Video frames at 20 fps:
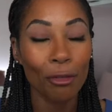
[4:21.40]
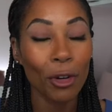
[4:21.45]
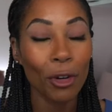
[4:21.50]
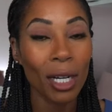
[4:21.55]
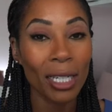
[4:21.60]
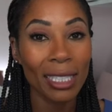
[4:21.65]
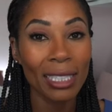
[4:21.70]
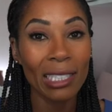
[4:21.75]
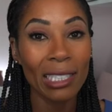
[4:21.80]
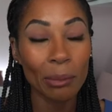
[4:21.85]

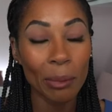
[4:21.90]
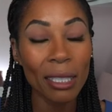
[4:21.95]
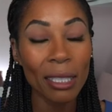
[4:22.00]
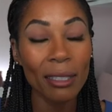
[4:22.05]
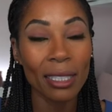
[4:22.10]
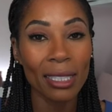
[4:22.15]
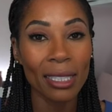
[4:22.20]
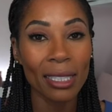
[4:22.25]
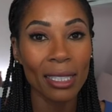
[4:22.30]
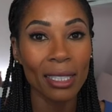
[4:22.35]
fraud
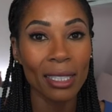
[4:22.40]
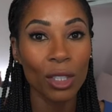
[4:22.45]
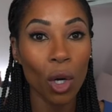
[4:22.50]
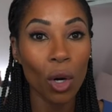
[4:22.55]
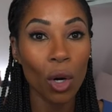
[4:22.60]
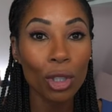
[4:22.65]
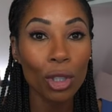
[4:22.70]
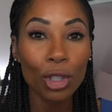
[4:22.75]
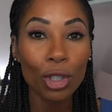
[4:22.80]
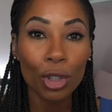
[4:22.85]
conspiracies
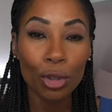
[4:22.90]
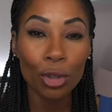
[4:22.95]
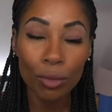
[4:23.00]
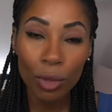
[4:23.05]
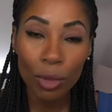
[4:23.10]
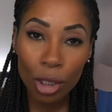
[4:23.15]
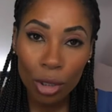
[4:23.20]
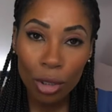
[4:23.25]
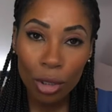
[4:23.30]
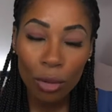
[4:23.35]
are
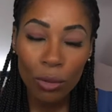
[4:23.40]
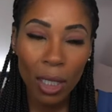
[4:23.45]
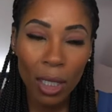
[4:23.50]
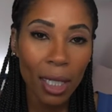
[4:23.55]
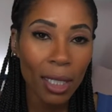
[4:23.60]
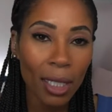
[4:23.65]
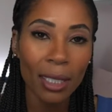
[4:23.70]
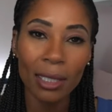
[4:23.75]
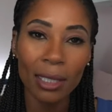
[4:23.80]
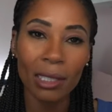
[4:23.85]
true,
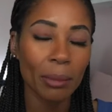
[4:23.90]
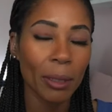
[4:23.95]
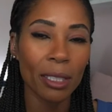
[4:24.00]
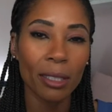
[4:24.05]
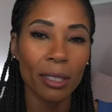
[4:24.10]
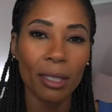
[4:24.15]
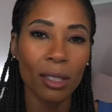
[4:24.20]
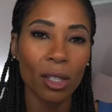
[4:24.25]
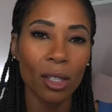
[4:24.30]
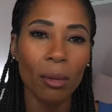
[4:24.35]
not
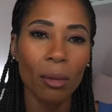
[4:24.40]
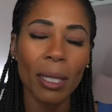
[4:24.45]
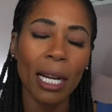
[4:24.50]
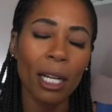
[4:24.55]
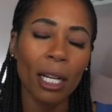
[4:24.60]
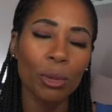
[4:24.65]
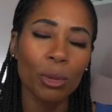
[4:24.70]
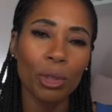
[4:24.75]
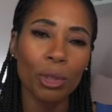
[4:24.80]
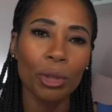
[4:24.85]
conspiracies at all, but
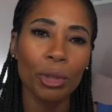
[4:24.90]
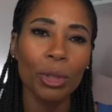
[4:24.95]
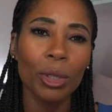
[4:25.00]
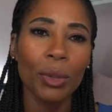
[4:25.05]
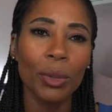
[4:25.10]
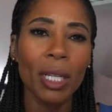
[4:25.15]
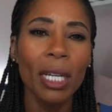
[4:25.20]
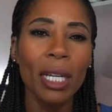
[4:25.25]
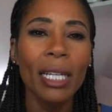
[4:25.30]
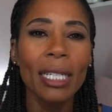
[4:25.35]
actual
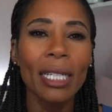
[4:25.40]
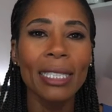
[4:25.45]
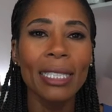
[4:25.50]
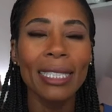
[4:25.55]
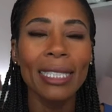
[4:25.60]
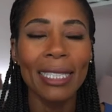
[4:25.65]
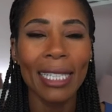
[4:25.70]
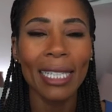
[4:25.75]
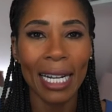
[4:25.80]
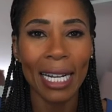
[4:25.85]
truth.
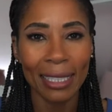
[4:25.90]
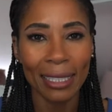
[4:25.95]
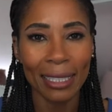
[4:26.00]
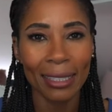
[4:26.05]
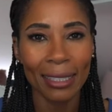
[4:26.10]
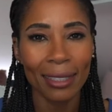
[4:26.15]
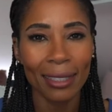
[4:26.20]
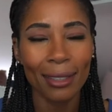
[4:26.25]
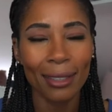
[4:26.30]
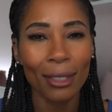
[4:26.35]

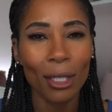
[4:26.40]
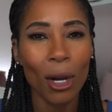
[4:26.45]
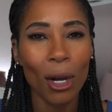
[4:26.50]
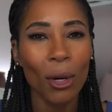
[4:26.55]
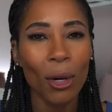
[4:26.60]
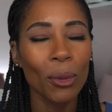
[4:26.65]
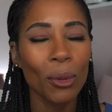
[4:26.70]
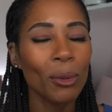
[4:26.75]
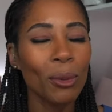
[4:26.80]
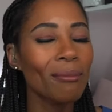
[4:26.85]
Yes.
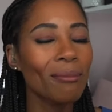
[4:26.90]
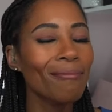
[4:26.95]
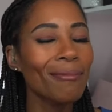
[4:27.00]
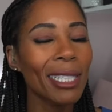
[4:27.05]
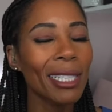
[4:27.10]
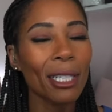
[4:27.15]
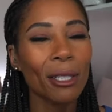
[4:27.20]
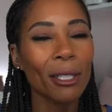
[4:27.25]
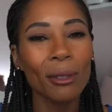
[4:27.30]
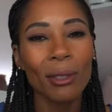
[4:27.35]
So,
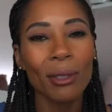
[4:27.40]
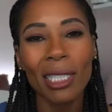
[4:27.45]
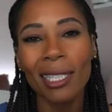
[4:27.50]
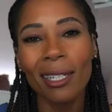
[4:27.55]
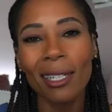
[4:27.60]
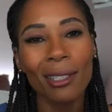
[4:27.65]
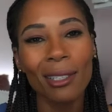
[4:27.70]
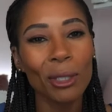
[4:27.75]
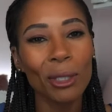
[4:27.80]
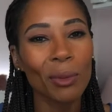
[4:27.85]
you know,
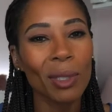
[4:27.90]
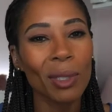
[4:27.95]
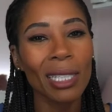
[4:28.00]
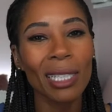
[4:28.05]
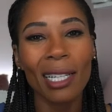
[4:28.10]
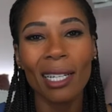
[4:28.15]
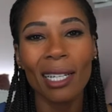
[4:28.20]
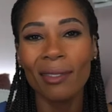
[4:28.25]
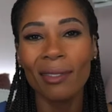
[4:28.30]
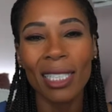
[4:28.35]
he also
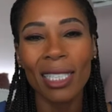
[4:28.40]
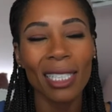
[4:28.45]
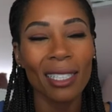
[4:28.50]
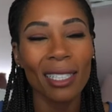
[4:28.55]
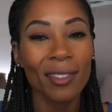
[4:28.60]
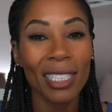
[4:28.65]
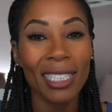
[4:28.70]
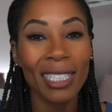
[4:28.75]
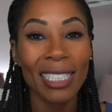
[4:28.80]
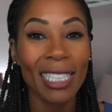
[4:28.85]
really loves to
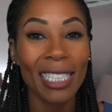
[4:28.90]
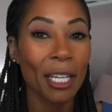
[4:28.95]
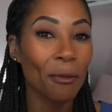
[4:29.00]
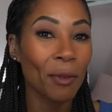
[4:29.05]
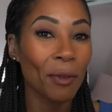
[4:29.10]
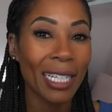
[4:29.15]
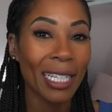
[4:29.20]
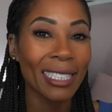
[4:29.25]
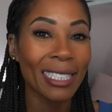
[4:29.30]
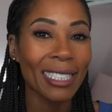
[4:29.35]
give insane
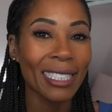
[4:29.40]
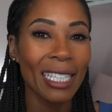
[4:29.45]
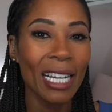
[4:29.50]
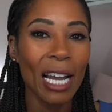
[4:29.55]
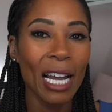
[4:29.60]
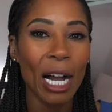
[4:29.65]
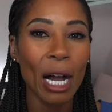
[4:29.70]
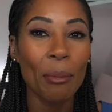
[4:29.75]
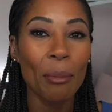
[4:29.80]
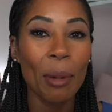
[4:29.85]
rants
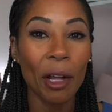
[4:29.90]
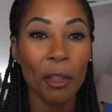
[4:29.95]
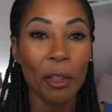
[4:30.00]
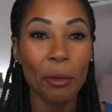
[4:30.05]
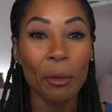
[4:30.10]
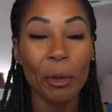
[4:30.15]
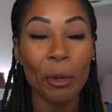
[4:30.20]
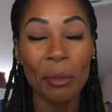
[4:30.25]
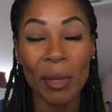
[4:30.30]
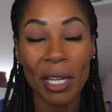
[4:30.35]
about
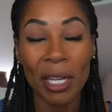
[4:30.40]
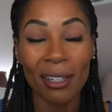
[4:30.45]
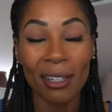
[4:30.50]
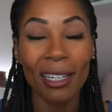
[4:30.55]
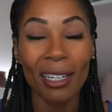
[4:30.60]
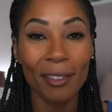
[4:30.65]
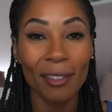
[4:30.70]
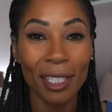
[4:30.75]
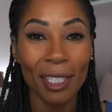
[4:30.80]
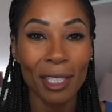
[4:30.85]
the
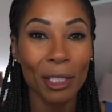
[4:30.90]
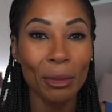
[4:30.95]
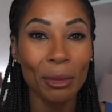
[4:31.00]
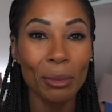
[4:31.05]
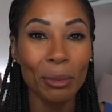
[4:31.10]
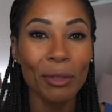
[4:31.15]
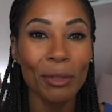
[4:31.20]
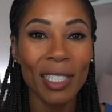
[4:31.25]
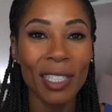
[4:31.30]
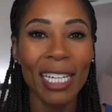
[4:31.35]
premiere of this new
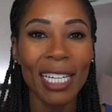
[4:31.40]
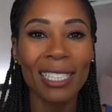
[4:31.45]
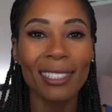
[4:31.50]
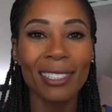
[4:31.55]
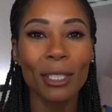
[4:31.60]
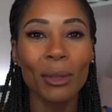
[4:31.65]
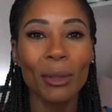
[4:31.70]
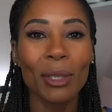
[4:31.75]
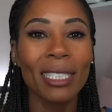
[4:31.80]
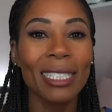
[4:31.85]
movie.
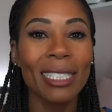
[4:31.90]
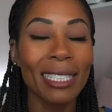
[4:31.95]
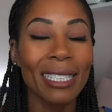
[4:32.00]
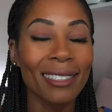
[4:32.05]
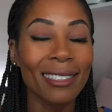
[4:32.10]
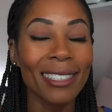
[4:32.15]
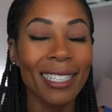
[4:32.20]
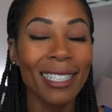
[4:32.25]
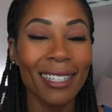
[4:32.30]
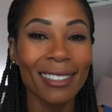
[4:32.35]
And so
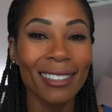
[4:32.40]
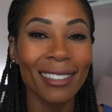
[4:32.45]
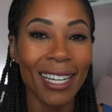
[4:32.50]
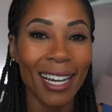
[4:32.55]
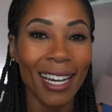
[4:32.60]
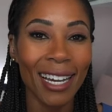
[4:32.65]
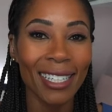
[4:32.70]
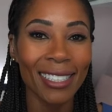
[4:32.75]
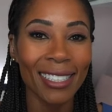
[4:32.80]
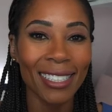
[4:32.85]
Lindell says
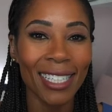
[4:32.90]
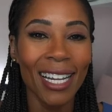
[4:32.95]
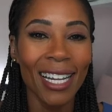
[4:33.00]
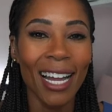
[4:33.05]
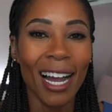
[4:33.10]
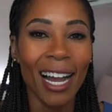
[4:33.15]
that